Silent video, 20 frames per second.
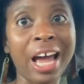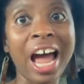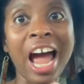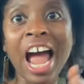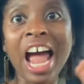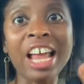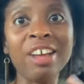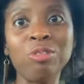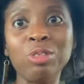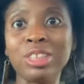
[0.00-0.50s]

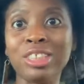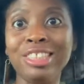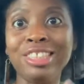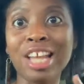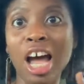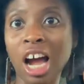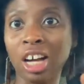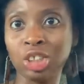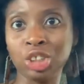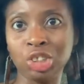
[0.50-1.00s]
I was
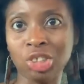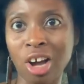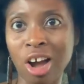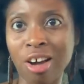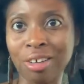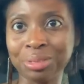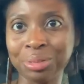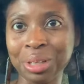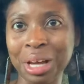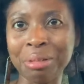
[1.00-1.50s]
not
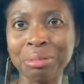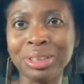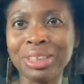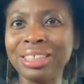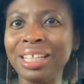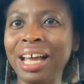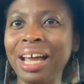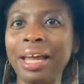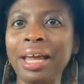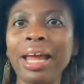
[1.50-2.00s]
shocked. I
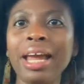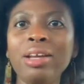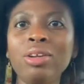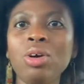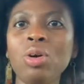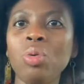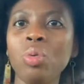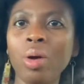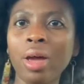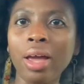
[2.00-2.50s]
was like, ain't
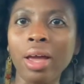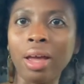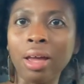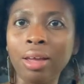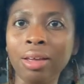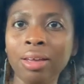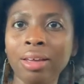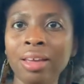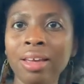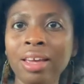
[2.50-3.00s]
no
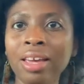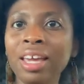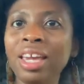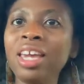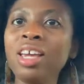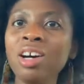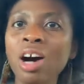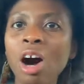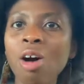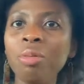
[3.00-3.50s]
way.
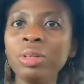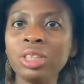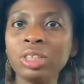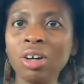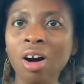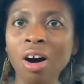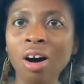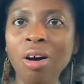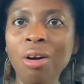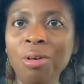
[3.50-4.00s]
He always
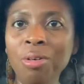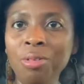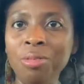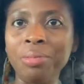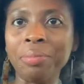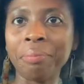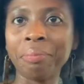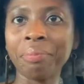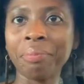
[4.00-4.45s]
gone.